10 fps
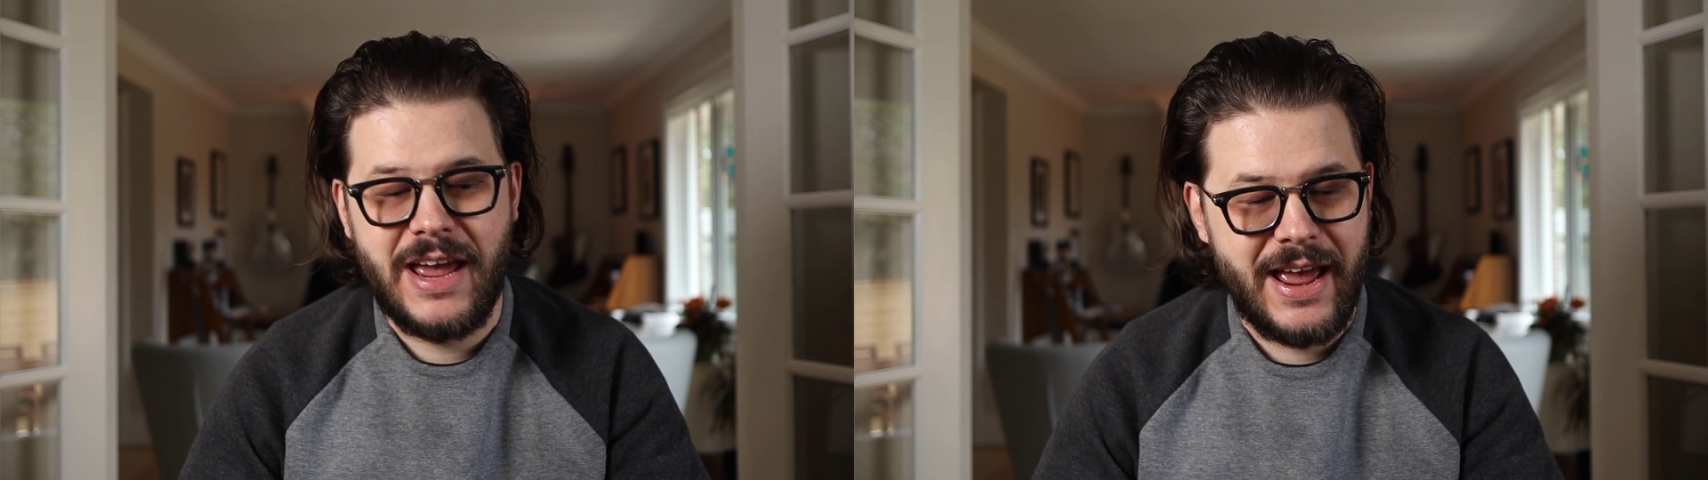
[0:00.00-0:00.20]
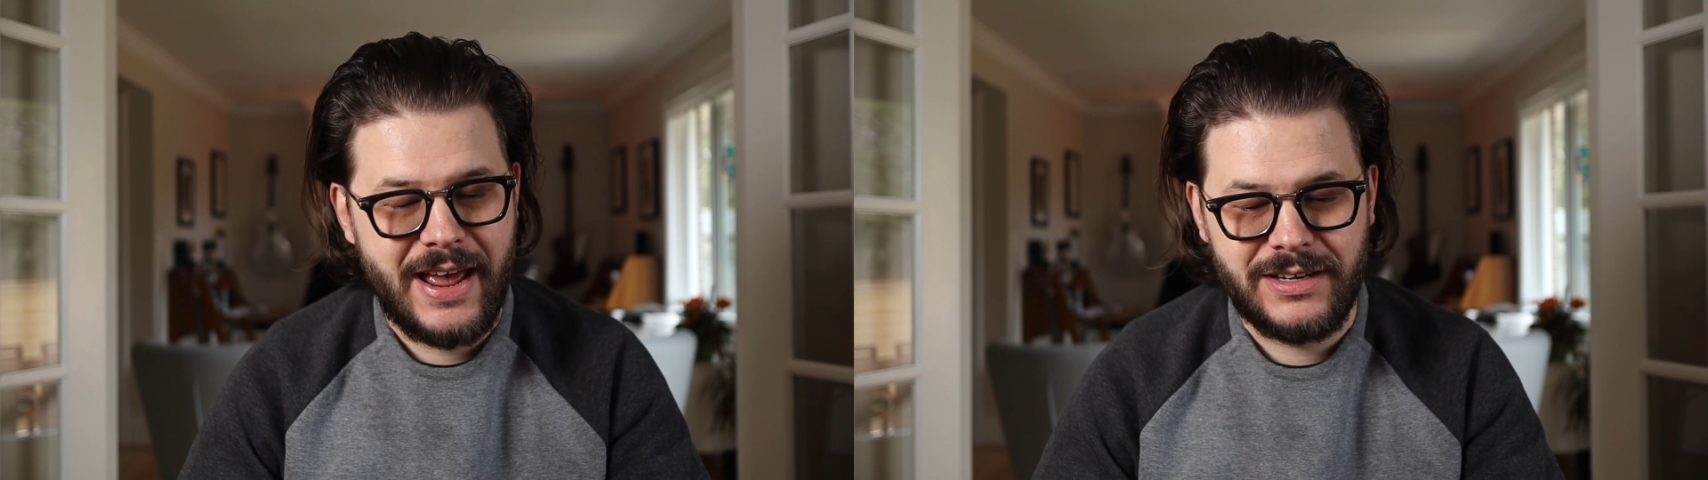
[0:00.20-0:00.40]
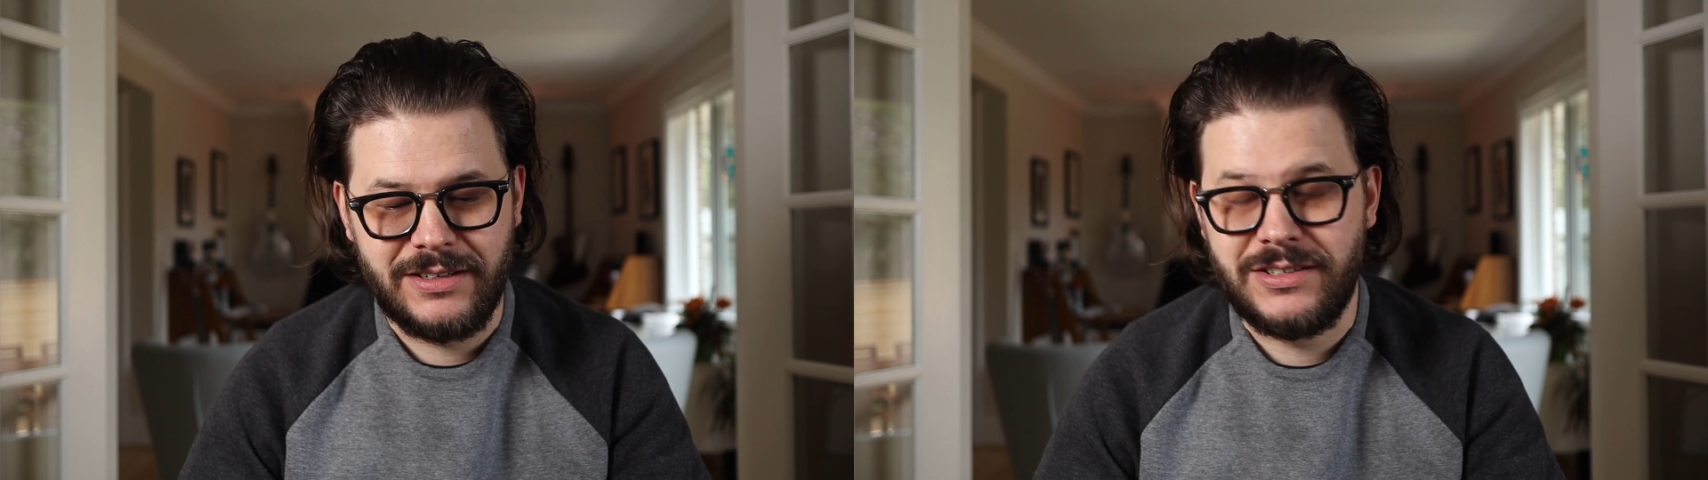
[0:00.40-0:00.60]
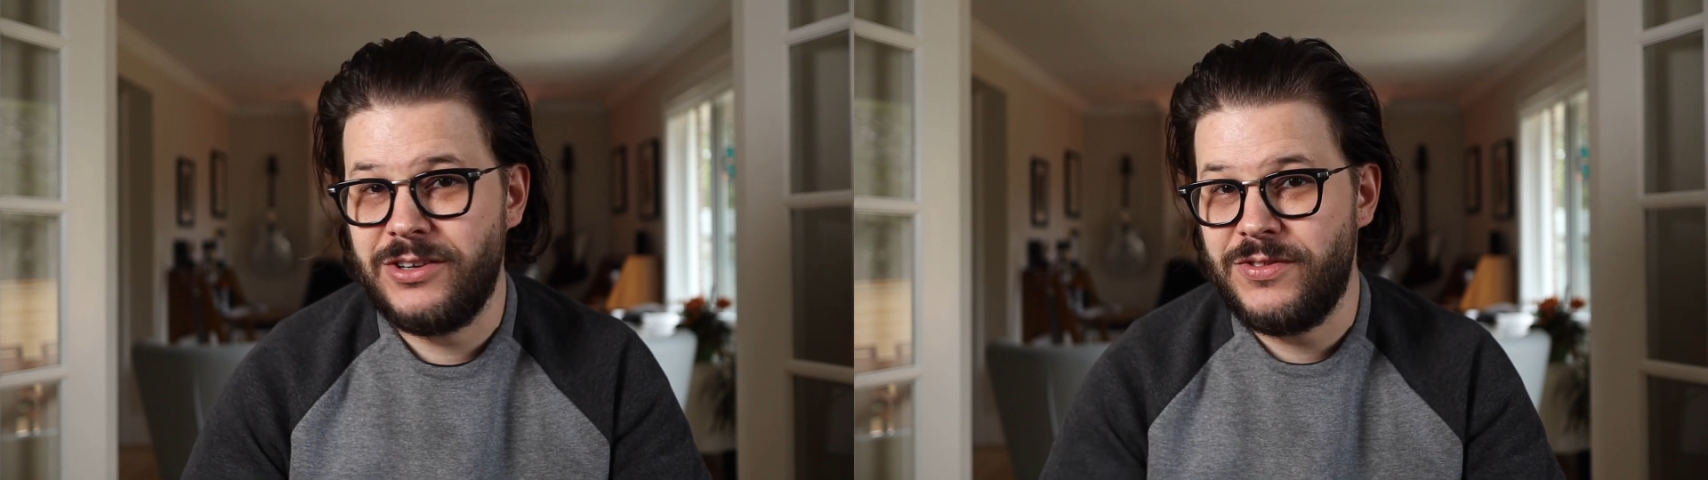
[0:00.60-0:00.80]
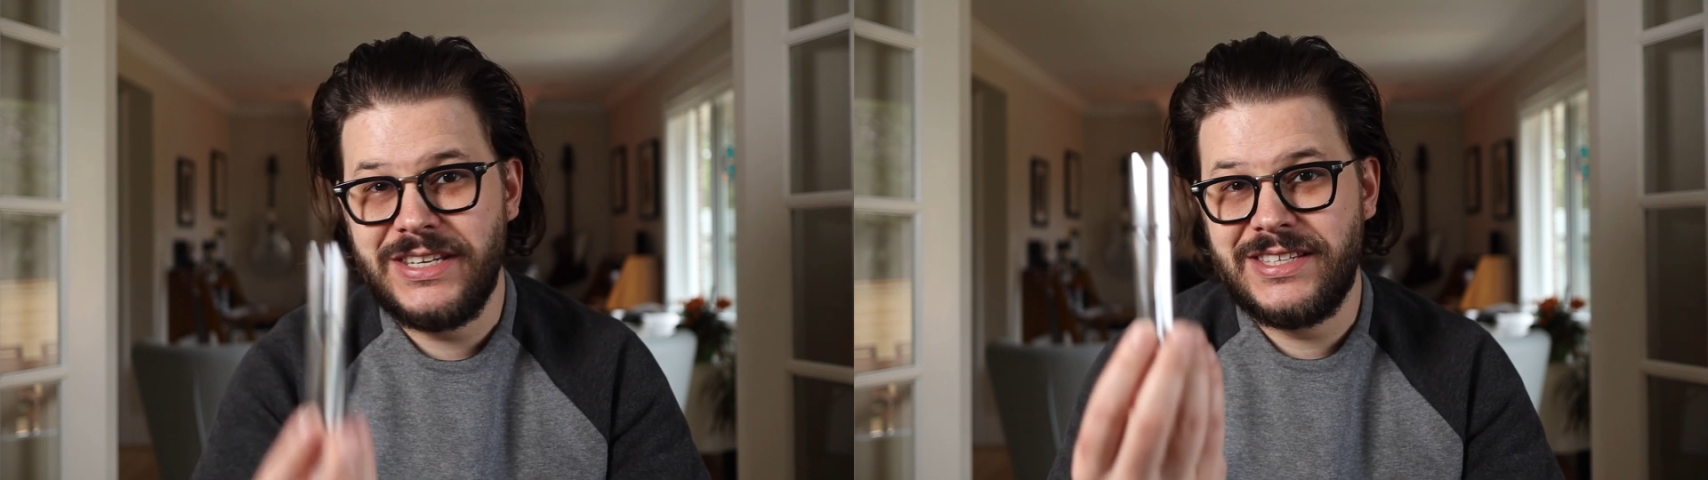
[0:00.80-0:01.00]
and
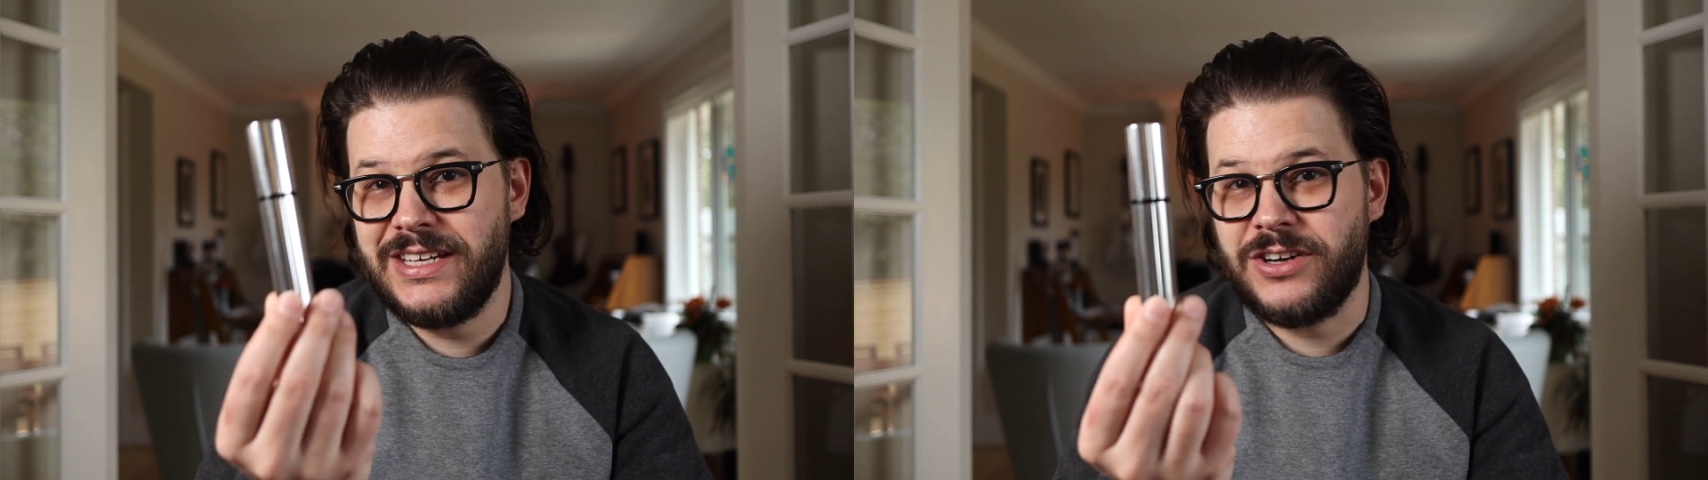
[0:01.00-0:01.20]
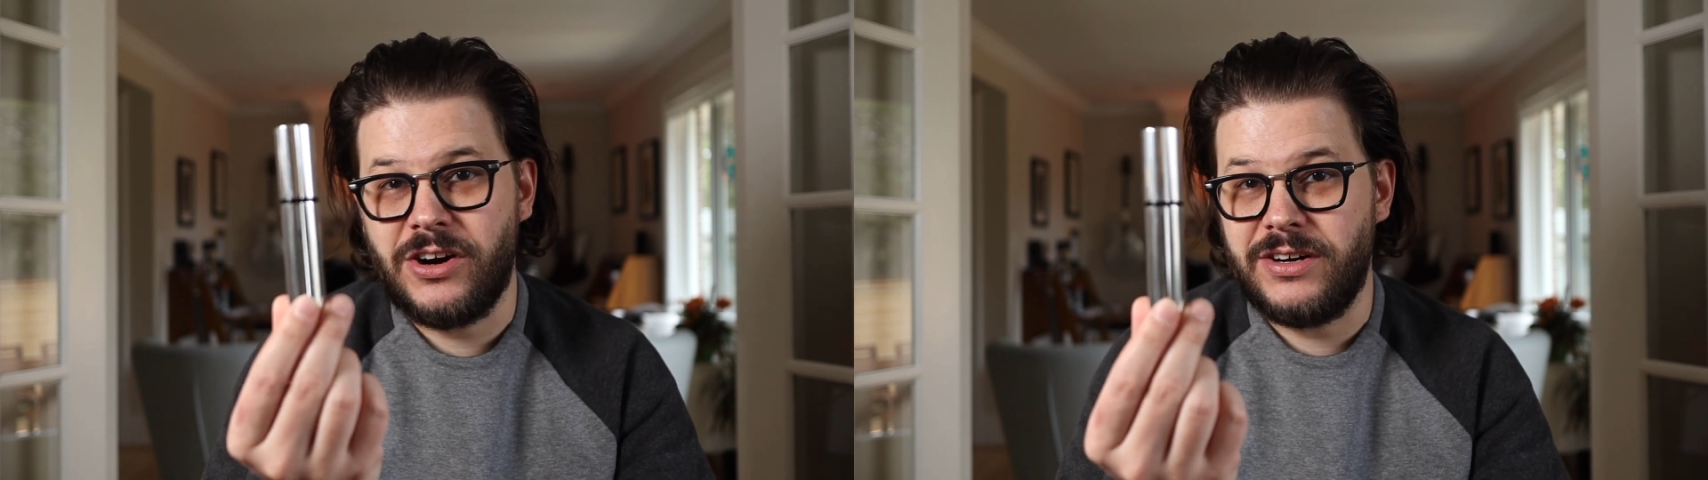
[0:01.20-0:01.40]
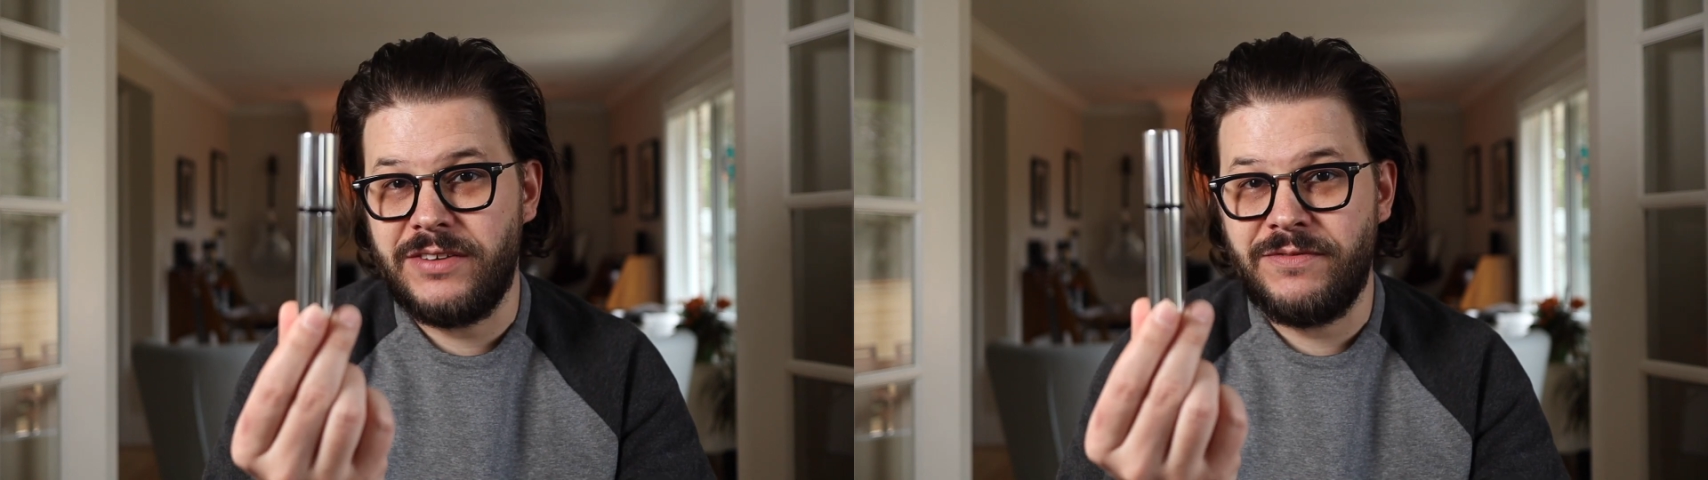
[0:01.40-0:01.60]
these things aren't